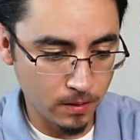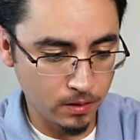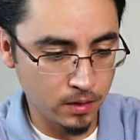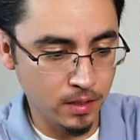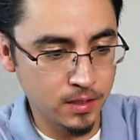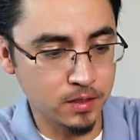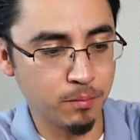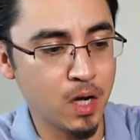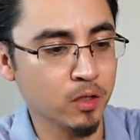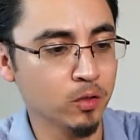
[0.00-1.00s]
It has the
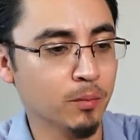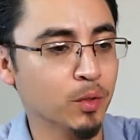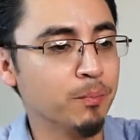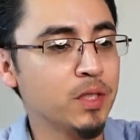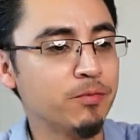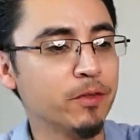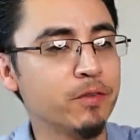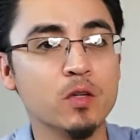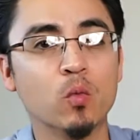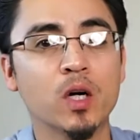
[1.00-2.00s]
model number
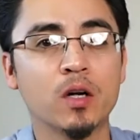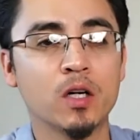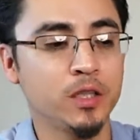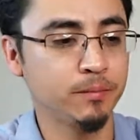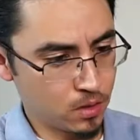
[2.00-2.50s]
P51 on it.